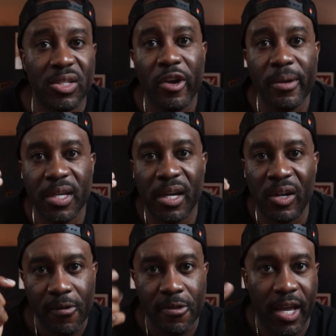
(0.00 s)

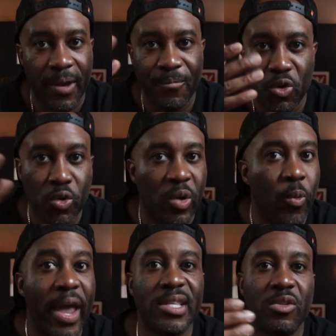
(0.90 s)
crypto, then you can
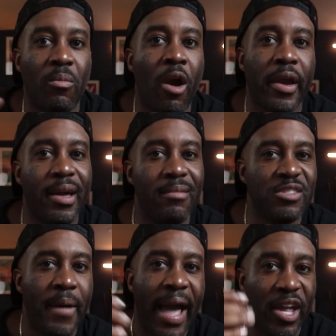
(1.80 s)
wait until the market
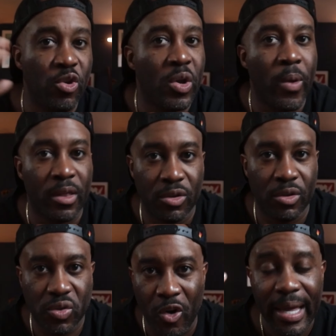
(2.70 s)
comes back and you can weather the
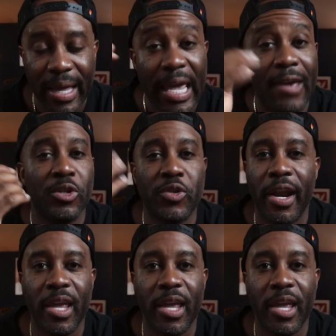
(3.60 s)
storm. If you're trying to